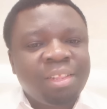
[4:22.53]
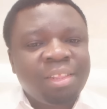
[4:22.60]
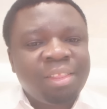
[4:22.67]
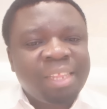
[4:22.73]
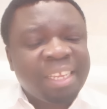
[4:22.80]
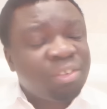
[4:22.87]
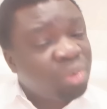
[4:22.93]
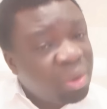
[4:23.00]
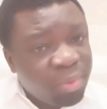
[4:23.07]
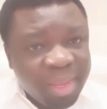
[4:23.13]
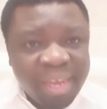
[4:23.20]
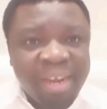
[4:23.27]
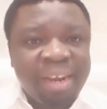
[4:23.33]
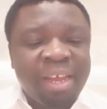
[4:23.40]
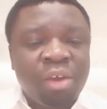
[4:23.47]
That's where we
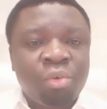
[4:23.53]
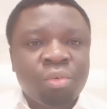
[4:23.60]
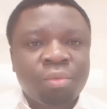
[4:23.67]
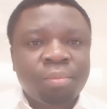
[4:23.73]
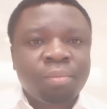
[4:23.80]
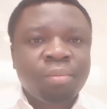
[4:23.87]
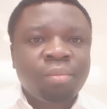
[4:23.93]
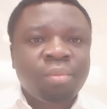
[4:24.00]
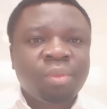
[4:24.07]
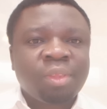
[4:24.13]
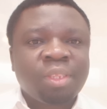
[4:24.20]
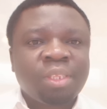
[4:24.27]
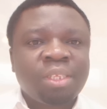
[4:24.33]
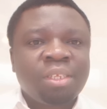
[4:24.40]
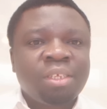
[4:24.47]
are now.
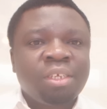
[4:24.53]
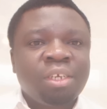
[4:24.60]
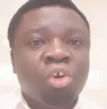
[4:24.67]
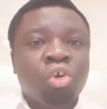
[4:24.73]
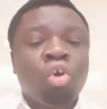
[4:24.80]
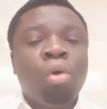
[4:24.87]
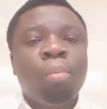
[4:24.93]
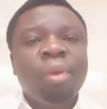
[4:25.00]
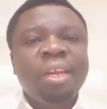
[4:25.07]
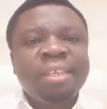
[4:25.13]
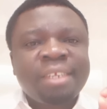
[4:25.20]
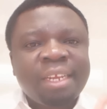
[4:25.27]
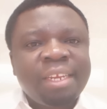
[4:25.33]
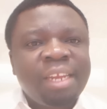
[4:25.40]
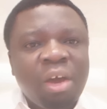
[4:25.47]
Complete
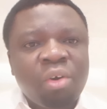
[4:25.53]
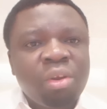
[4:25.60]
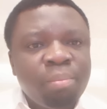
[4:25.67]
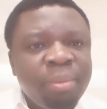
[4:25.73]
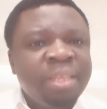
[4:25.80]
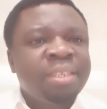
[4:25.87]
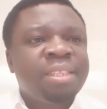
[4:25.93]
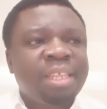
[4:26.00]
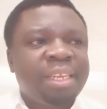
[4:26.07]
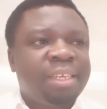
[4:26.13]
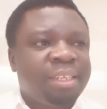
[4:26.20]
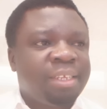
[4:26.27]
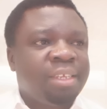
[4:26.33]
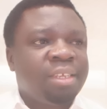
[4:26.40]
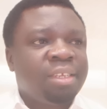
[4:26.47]
shutdown means that
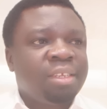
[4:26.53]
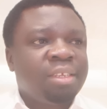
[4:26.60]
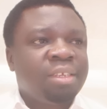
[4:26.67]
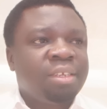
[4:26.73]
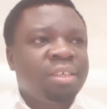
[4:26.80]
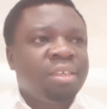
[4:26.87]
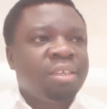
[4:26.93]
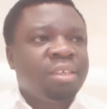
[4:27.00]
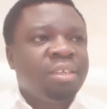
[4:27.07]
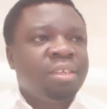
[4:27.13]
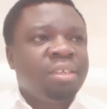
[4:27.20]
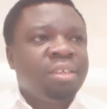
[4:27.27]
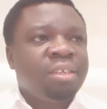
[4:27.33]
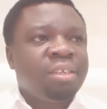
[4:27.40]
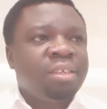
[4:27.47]

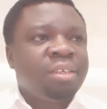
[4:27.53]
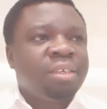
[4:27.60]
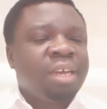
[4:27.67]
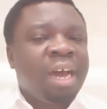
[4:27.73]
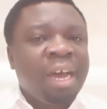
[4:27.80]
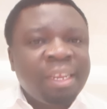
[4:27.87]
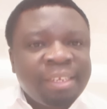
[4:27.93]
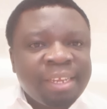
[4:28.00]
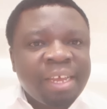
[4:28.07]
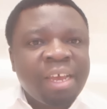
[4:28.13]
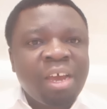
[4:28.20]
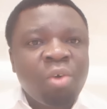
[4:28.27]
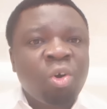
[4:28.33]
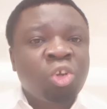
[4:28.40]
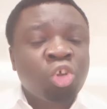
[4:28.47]
hata
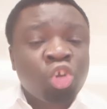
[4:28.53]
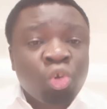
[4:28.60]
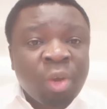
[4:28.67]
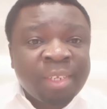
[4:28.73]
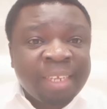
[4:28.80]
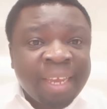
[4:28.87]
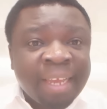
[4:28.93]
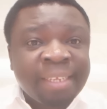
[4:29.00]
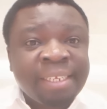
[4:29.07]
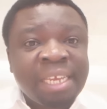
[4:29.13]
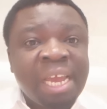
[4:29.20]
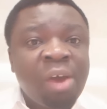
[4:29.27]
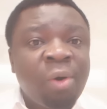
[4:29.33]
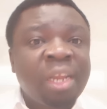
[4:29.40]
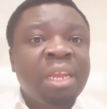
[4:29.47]
watoto wa chekechea
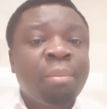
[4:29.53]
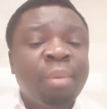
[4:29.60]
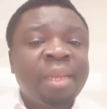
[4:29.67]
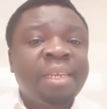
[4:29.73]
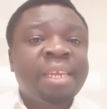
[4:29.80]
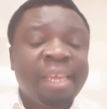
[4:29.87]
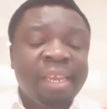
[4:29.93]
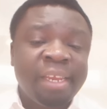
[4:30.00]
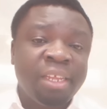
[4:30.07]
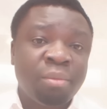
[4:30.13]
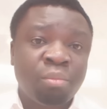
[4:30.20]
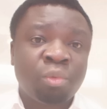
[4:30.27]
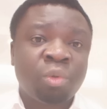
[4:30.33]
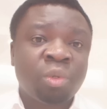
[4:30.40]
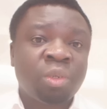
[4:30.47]
hawatapata elimu.